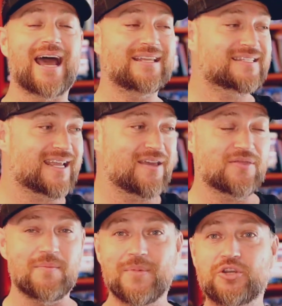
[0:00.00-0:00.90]
I'd say
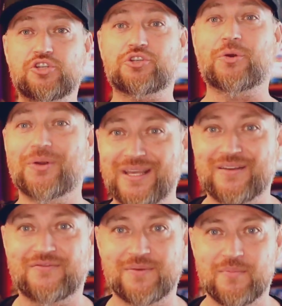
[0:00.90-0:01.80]
the majority
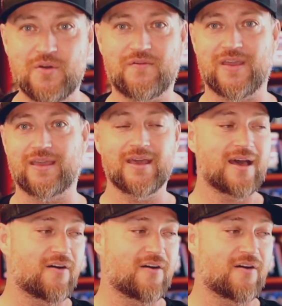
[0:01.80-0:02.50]
of the movie,